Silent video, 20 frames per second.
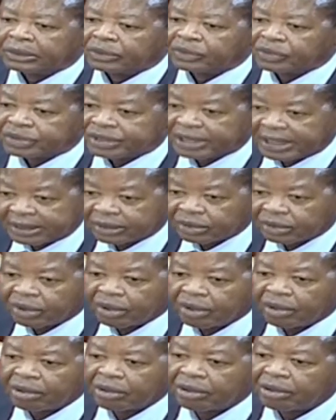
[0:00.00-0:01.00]
to
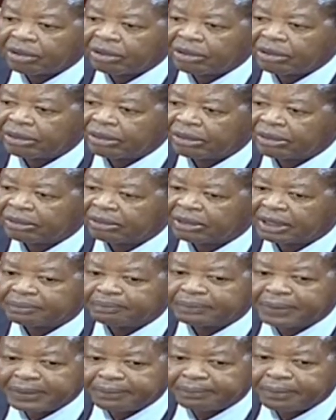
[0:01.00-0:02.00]
settle the
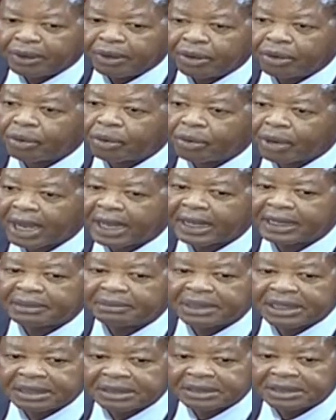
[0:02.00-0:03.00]
people who had
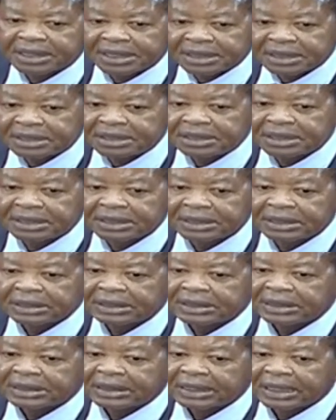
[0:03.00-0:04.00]
been chased
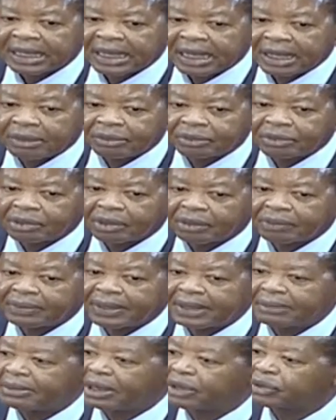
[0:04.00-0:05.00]
out of
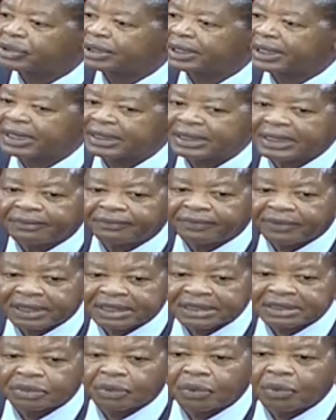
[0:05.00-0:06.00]
the Mount Kenya
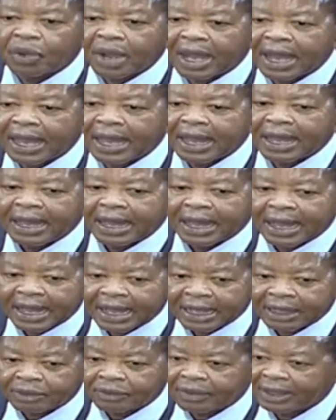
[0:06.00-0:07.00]
forest who are
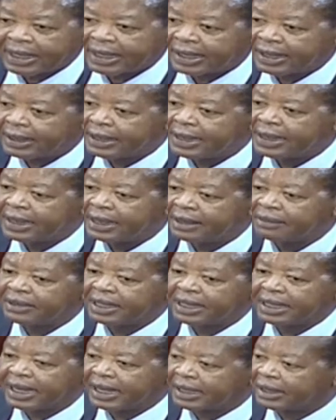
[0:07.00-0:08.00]
actually
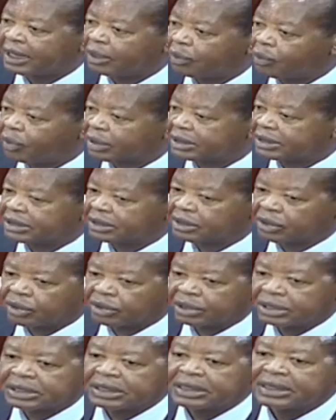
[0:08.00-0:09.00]
living under what is
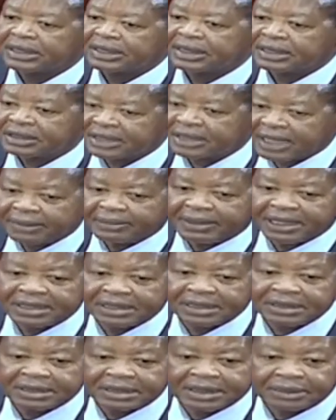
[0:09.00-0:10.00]
called the shamba
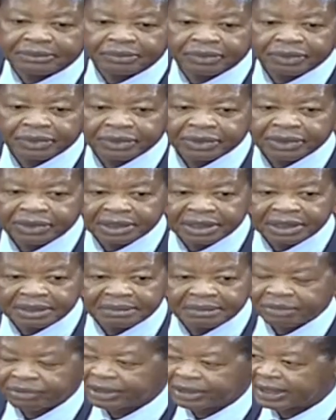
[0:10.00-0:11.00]
system in
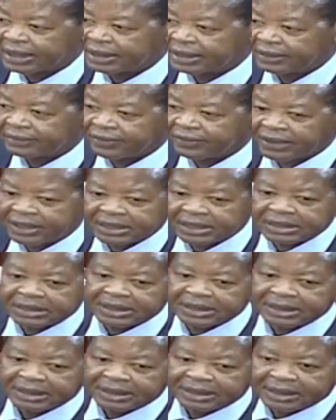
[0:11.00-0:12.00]
Mount Kenya
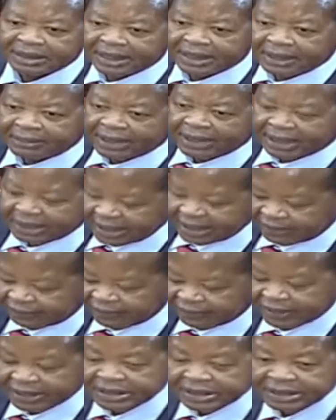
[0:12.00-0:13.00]
forest, in Aberdare
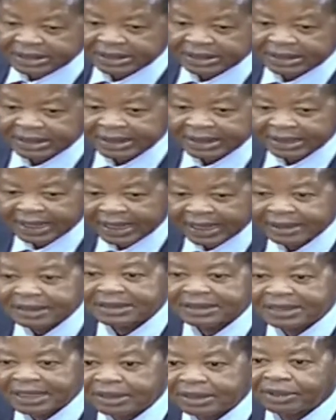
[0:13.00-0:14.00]
forest, and
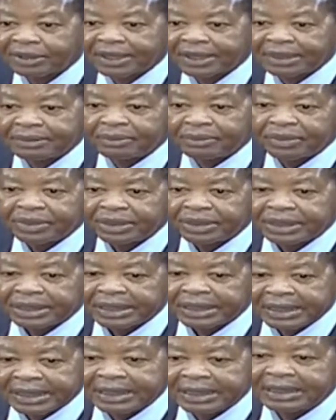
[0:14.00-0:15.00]
settle them
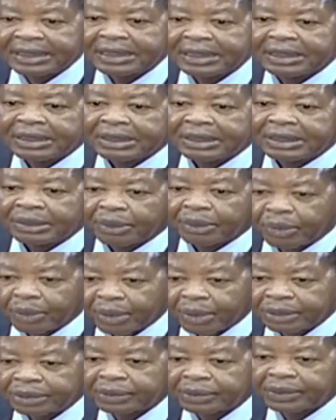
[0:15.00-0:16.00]
in
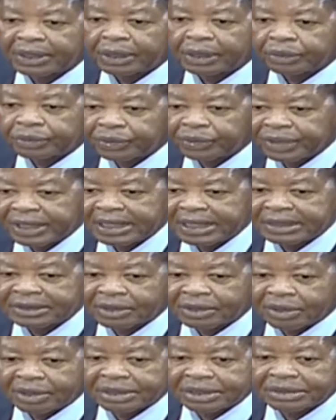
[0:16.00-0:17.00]
what we today is
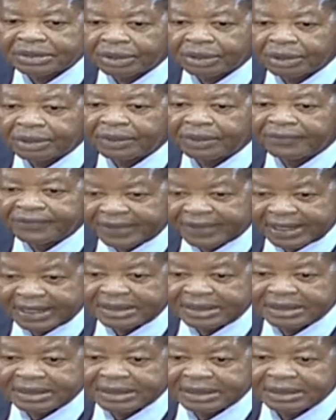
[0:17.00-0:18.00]
called Solio
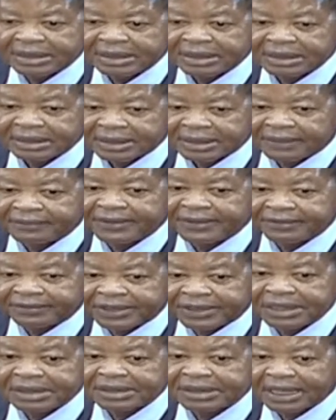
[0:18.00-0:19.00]
village, some
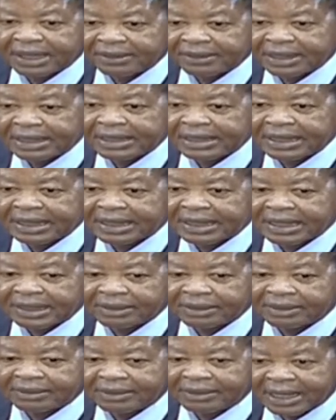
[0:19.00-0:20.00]
15,000
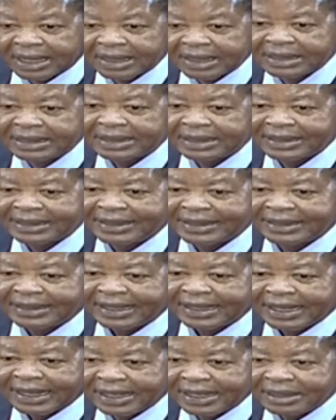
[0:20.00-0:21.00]
acres of land.
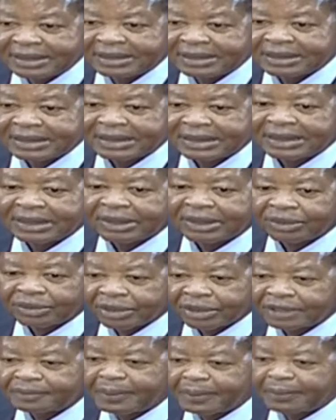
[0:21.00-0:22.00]
And
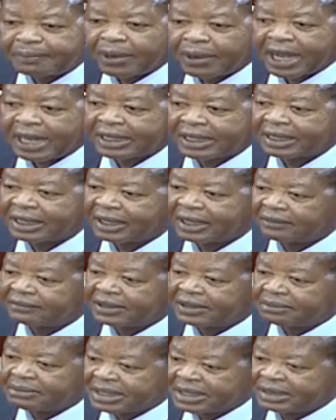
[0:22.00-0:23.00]
those people had
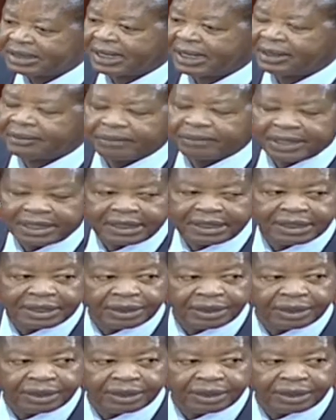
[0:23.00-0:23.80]
lived miserably